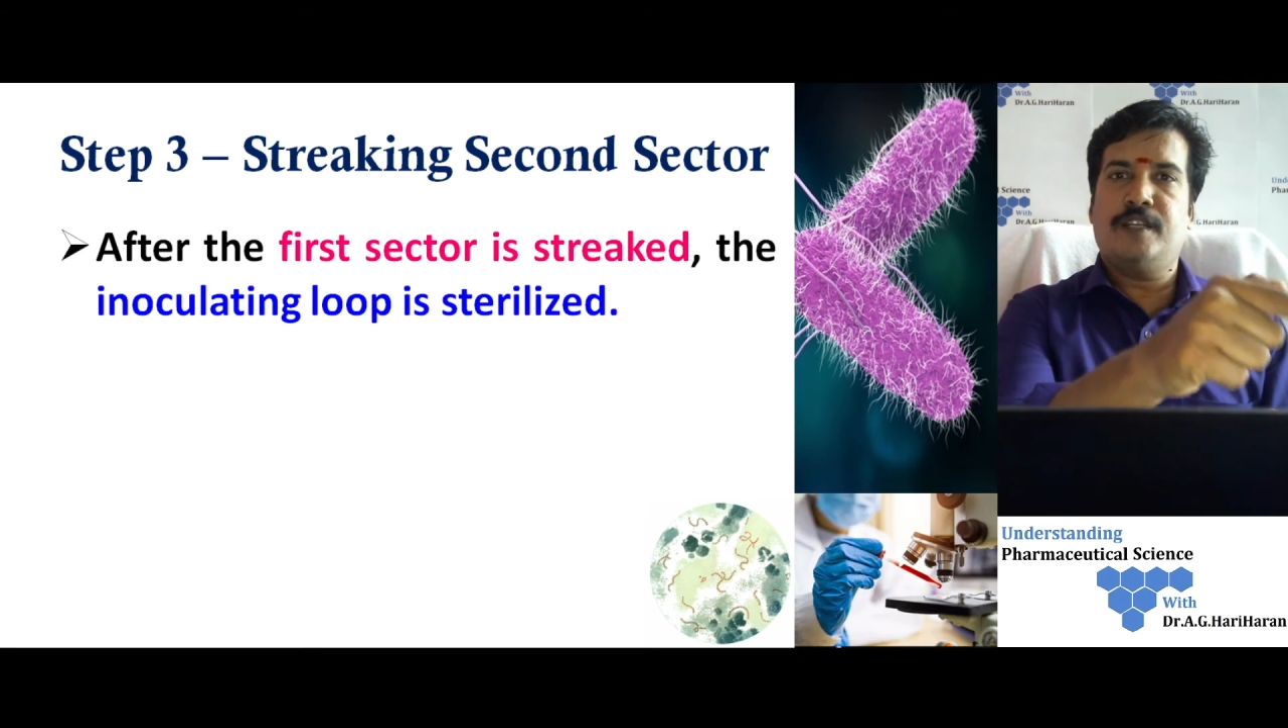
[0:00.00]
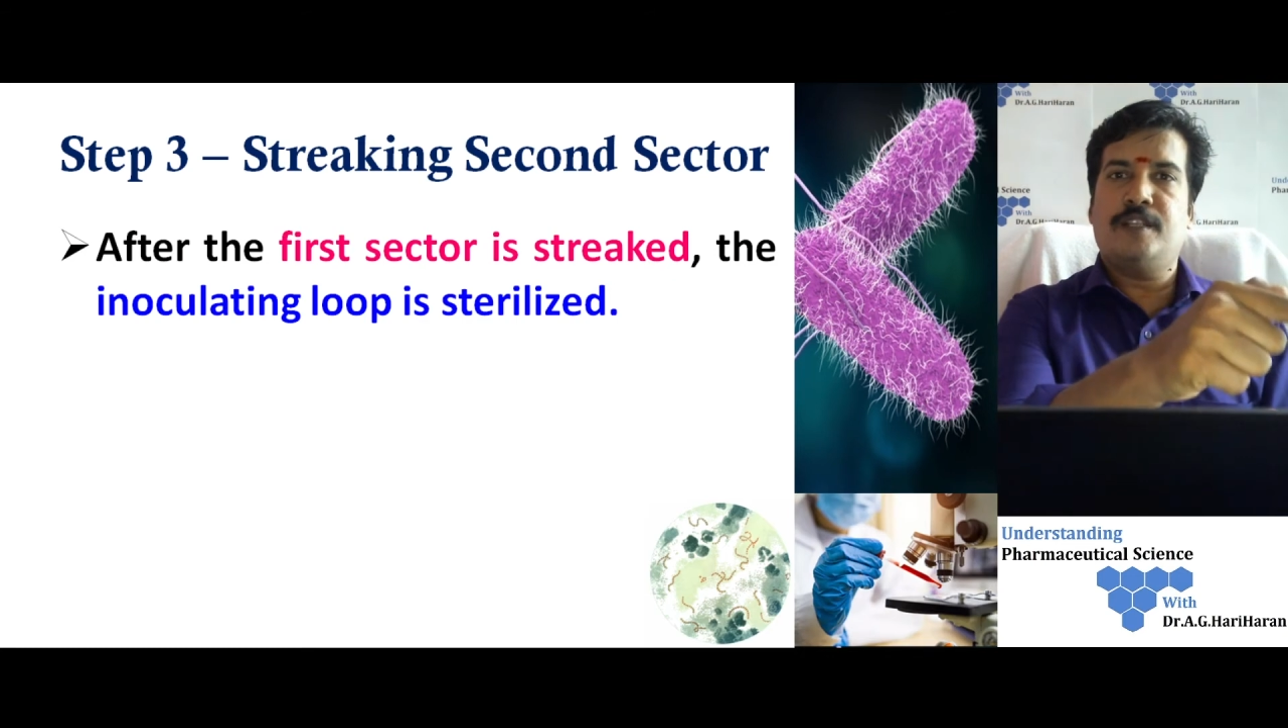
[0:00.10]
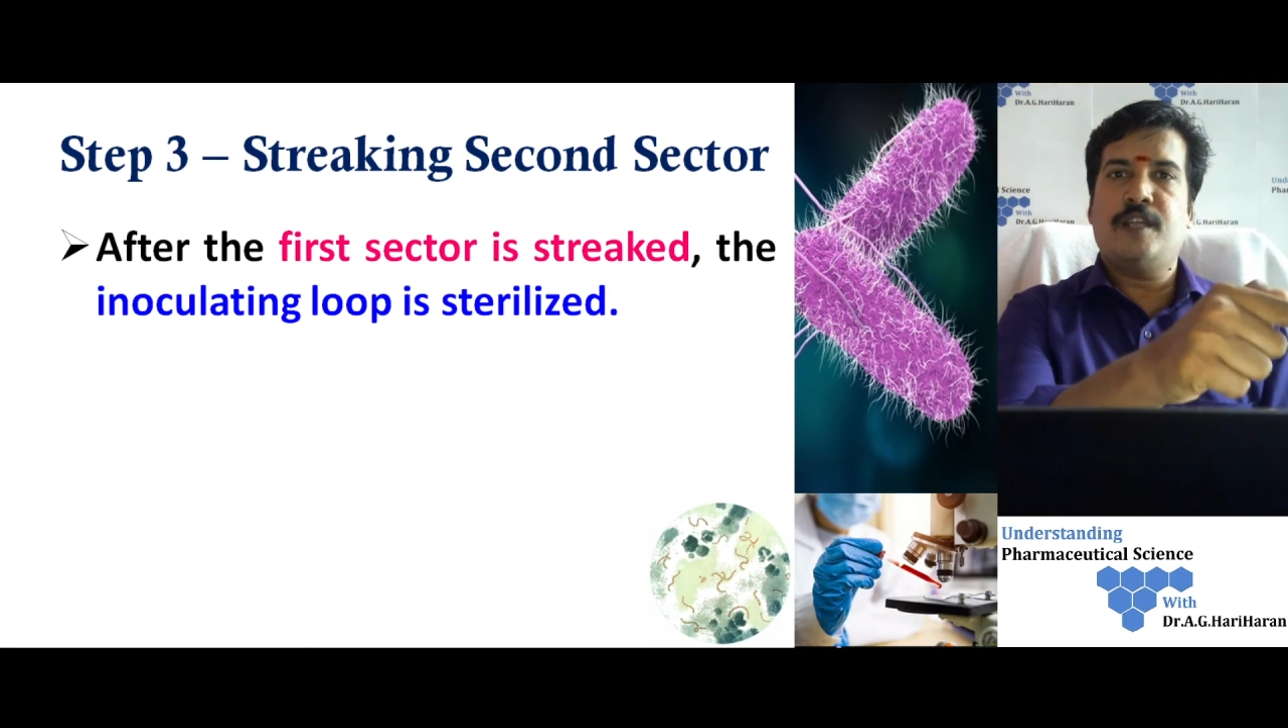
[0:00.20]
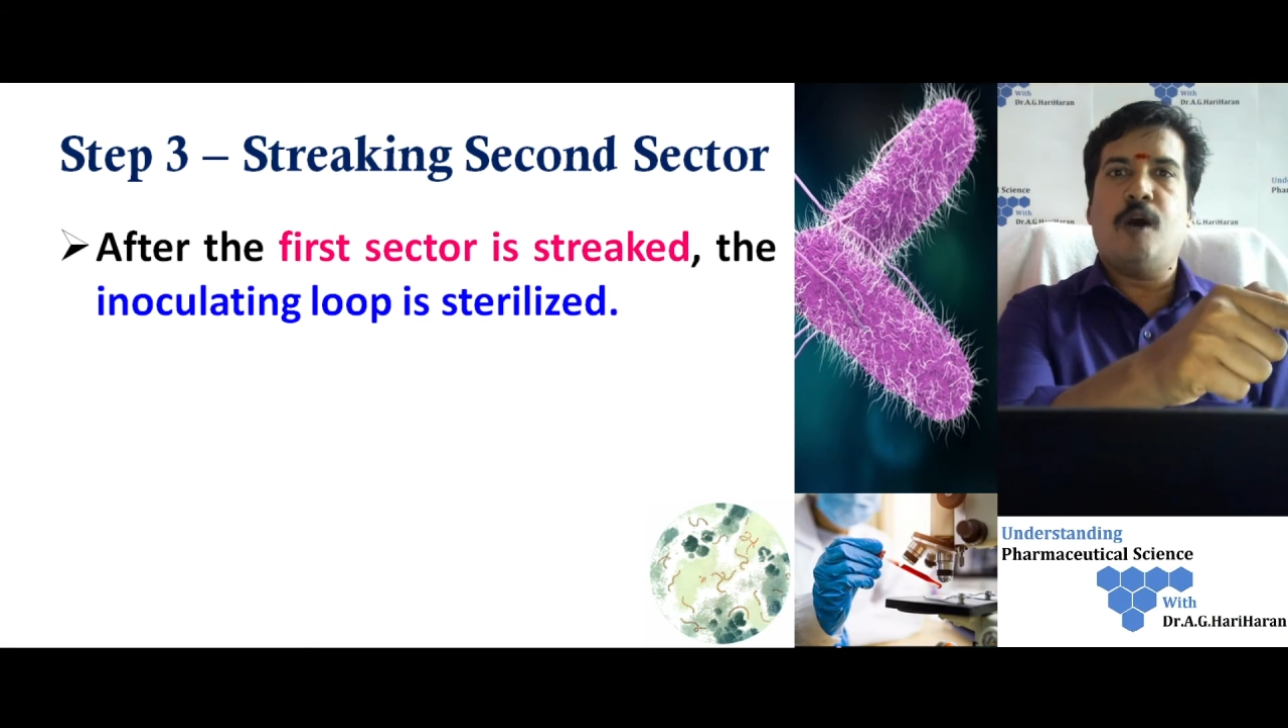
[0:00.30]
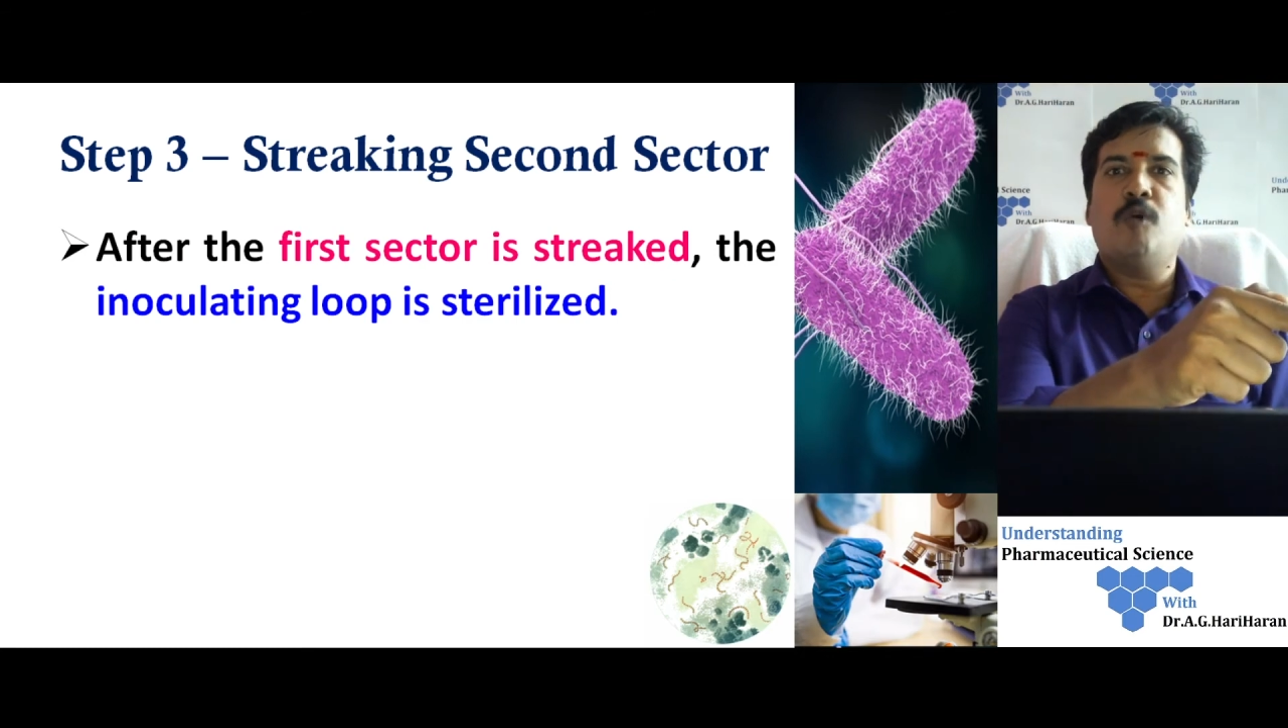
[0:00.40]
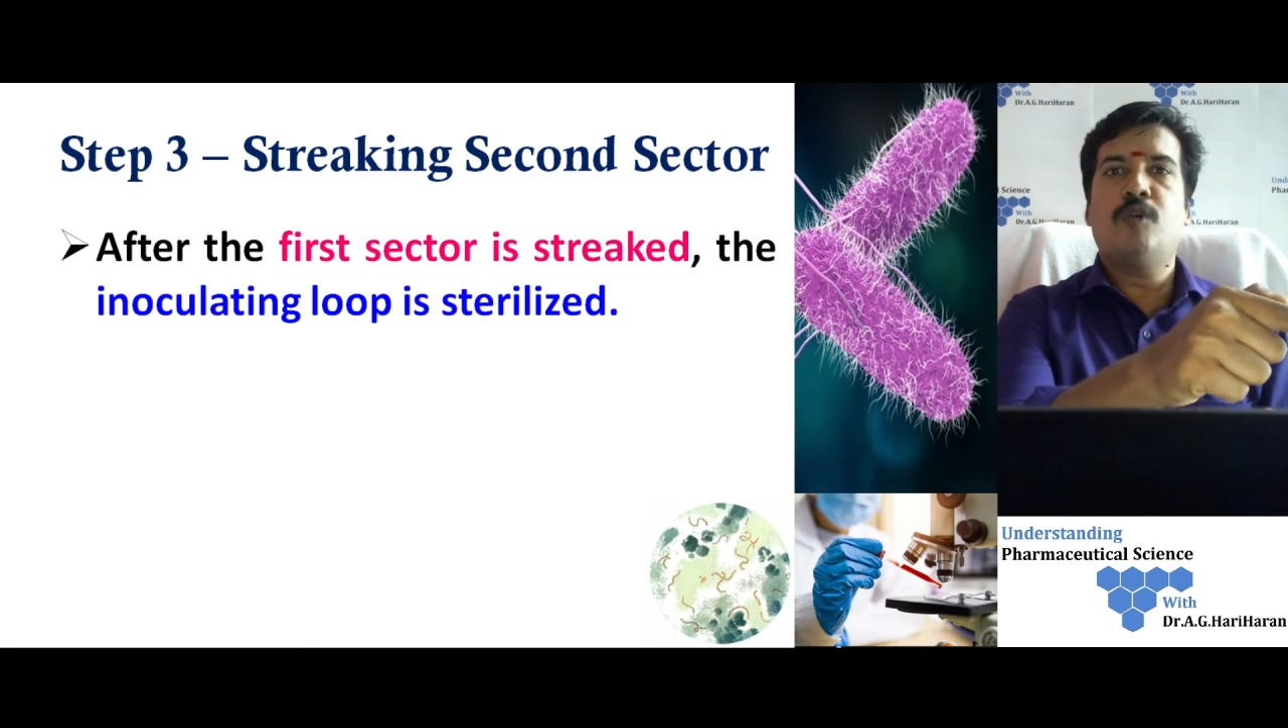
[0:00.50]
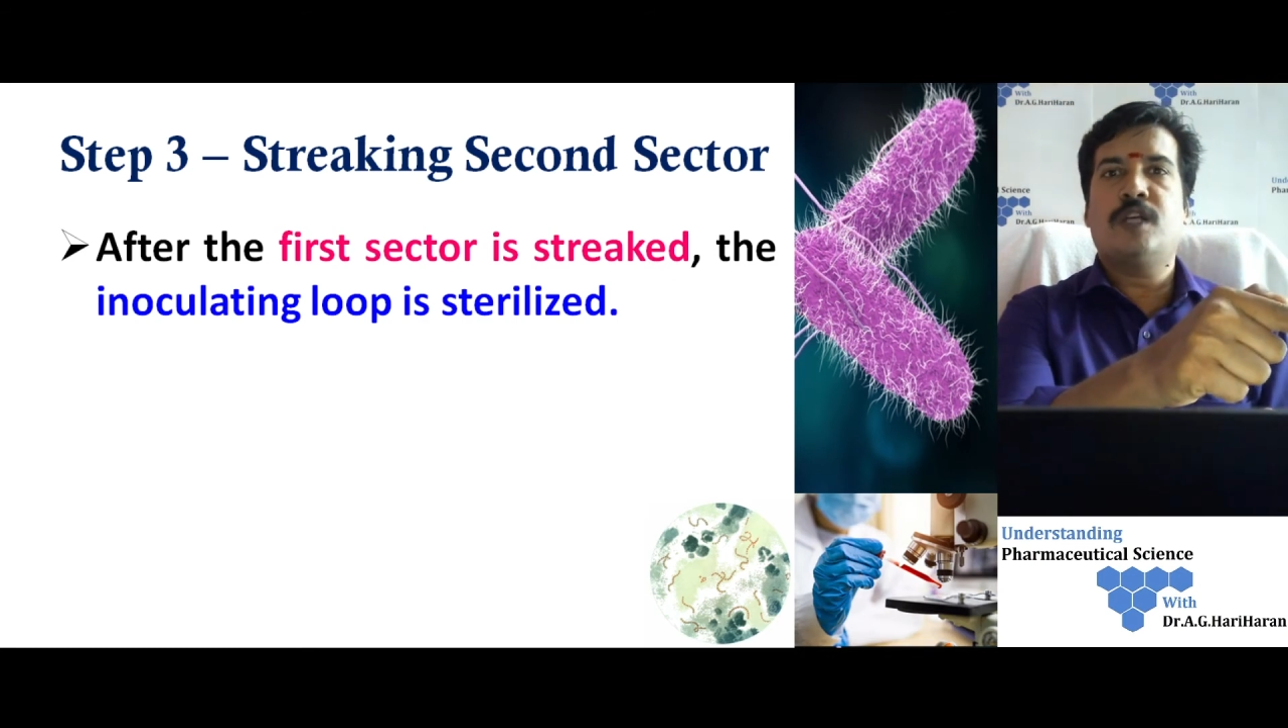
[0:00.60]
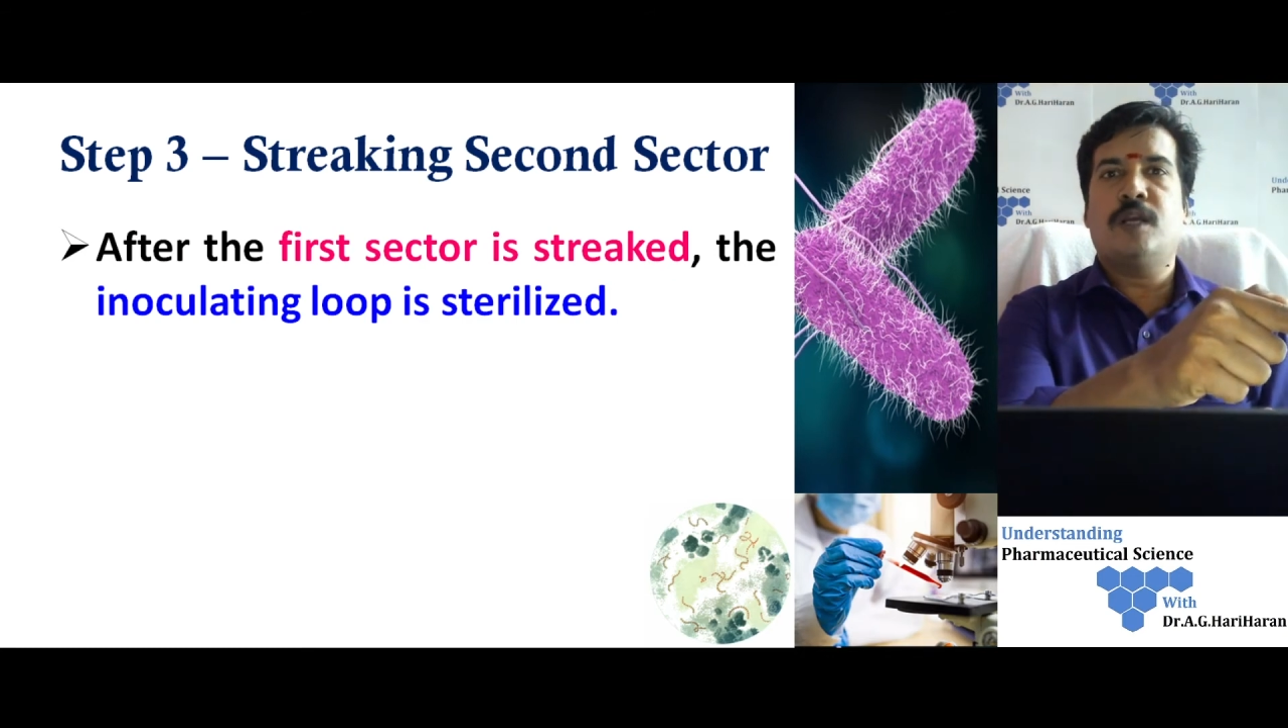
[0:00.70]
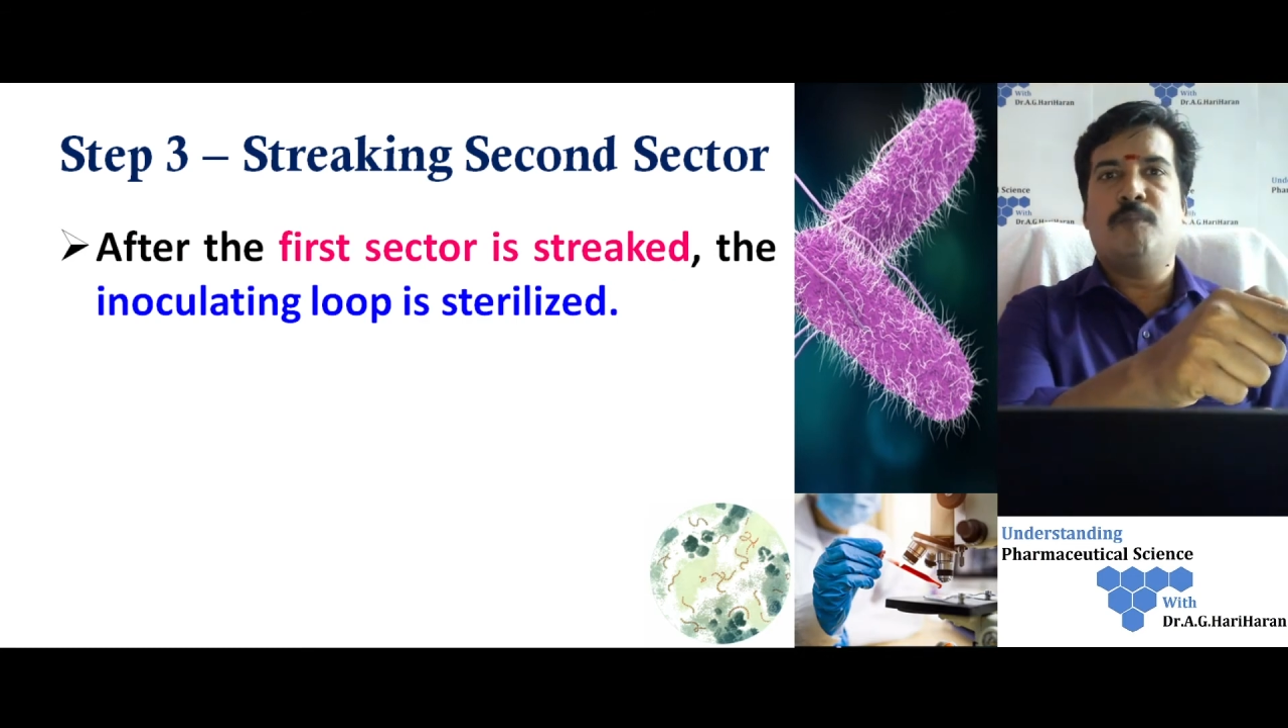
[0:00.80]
the outer